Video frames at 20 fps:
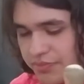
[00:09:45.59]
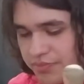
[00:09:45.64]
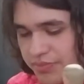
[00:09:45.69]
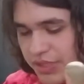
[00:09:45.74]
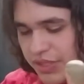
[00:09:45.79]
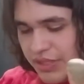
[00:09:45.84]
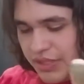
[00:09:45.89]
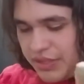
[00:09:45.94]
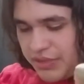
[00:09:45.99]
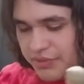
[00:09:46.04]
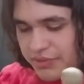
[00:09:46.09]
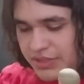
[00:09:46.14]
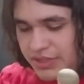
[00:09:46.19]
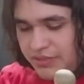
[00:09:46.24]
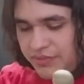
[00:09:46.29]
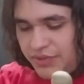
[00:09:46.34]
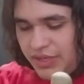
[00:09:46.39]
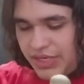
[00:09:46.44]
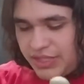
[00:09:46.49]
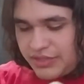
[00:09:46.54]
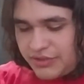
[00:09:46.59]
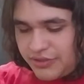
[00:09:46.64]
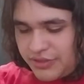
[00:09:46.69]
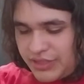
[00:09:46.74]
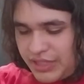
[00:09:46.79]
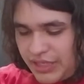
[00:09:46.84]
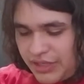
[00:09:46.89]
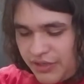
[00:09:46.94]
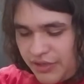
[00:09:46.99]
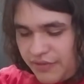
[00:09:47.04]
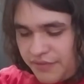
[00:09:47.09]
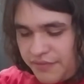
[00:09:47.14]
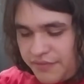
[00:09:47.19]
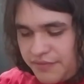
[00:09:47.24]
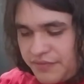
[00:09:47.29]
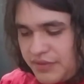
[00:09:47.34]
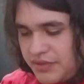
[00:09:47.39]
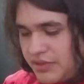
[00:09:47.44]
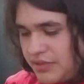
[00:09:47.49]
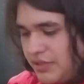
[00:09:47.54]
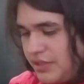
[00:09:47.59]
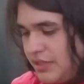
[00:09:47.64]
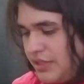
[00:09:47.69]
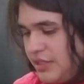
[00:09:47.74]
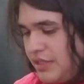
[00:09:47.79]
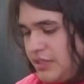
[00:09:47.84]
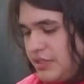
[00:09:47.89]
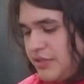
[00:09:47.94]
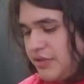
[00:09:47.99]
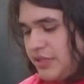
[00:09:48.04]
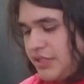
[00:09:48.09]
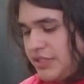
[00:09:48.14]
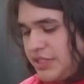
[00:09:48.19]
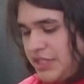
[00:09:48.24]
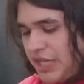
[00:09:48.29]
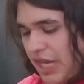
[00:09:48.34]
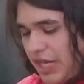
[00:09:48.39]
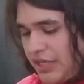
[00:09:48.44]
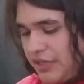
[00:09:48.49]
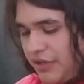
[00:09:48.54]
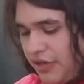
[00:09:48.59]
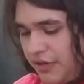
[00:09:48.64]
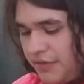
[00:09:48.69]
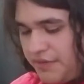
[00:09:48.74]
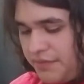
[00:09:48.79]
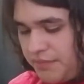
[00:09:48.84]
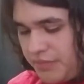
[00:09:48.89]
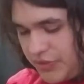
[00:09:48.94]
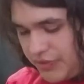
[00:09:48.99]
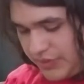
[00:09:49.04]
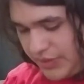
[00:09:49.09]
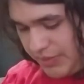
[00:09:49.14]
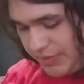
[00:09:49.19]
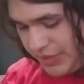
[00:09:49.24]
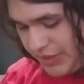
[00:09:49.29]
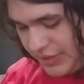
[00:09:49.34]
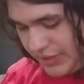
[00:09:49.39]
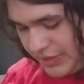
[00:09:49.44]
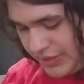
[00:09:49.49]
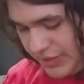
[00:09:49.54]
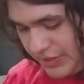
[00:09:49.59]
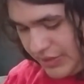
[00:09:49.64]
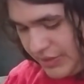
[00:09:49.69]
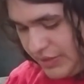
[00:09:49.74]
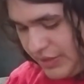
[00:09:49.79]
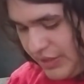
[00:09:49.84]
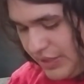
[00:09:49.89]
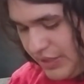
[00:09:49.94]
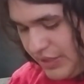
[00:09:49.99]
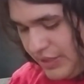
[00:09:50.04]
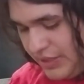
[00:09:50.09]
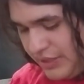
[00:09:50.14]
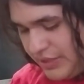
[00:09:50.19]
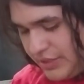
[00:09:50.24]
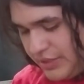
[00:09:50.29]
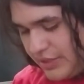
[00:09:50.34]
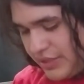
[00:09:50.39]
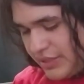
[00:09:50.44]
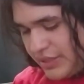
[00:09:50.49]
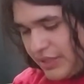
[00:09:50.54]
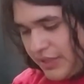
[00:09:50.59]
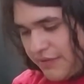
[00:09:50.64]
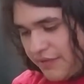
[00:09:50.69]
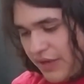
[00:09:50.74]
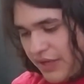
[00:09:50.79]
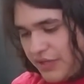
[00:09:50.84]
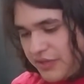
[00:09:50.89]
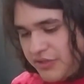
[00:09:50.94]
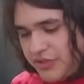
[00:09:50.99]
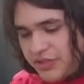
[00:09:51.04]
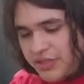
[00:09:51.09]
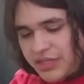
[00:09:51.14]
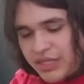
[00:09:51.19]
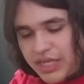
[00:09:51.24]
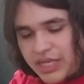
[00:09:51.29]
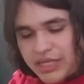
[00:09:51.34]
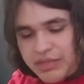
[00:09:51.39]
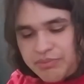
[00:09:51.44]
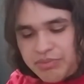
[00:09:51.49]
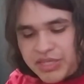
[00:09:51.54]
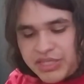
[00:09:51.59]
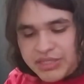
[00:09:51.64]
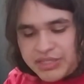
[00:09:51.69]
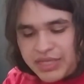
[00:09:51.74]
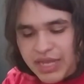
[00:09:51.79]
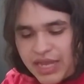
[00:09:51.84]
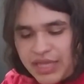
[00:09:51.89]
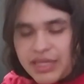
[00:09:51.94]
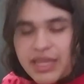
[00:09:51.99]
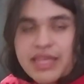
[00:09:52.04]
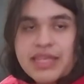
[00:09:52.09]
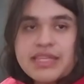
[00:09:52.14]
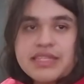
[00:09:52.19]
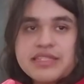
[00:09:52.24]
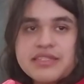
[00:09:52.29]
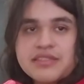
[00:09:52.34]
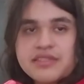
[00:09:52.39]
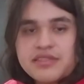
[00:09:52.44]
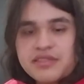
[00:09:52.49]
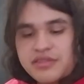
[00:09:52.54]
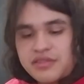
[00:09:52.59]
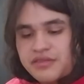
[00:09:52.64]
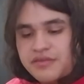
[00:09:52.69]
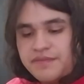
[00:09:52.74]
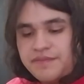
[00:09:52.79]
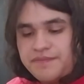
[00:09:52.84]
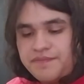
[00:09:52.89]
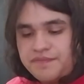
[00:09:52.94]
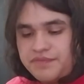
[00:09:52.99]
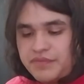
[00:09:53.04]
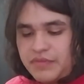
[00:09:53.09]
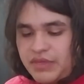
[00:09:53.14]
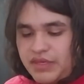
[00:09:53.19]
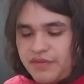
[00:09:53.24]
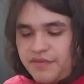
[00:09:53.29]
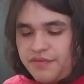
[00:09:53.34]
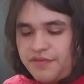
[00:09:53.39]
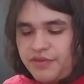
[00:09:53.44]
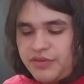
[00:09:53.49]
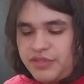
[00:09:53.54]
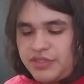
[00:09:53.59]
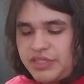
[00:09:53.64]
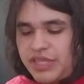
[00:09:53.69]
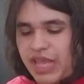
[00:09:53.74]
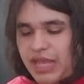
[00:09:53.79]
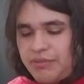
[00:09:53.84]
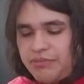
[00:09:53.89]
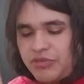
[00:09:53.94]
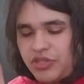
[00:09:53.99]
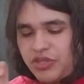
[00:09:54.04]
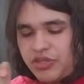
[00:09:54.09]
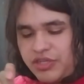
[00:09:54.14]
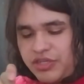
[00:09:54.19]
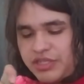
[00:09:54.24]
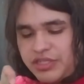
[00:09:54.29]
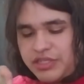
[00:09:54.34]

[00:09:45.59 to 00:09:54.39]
But the reason why I took that off, took his jacket off, mostly because, to see if I could, and because I like his first game look.